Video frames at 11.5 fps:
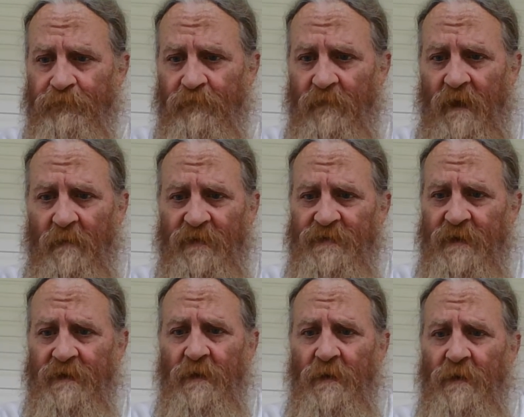My
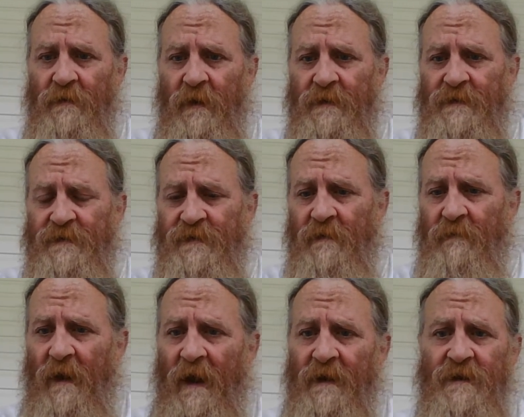machine's going crazy.
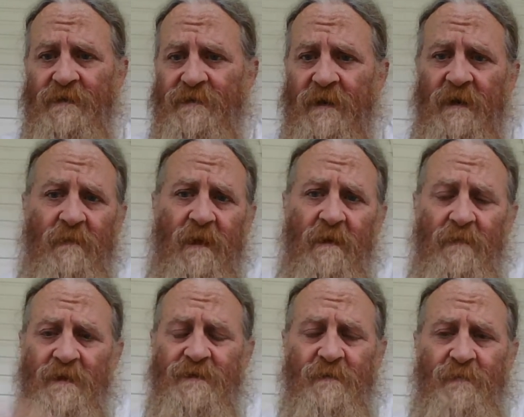Somebody is sending me a
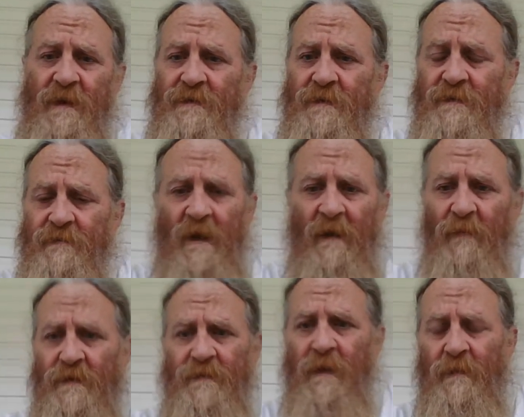bunch of pictures. I
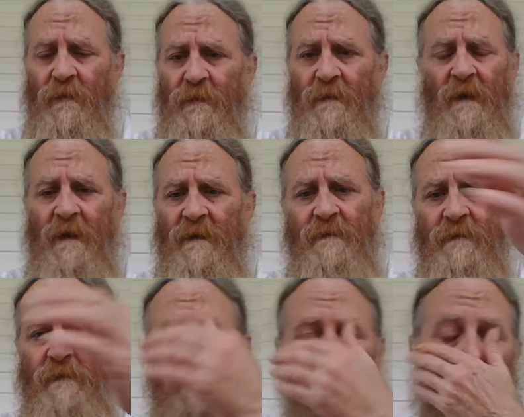wish people. Uh,
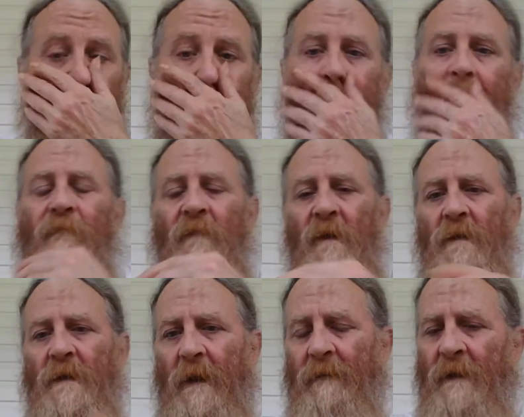hmm.
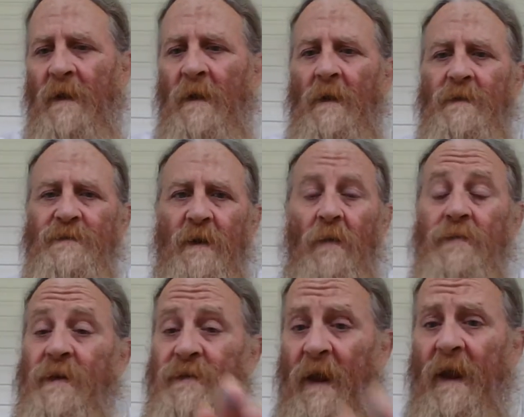okay. So,
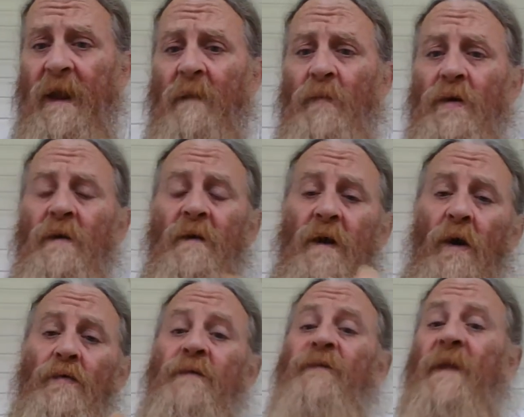today I'm going to
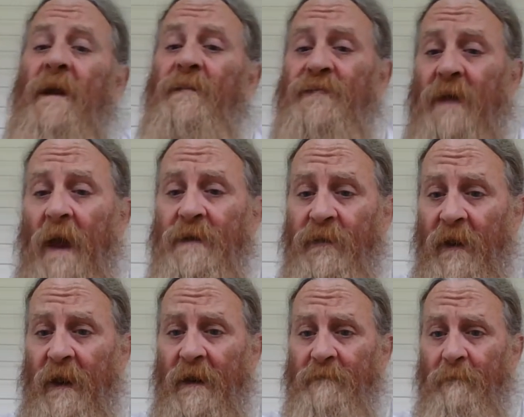go the flip side of
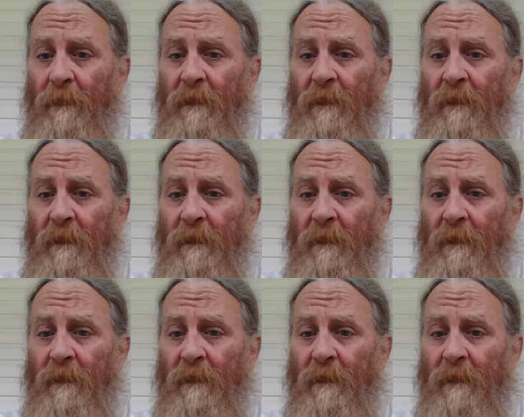that.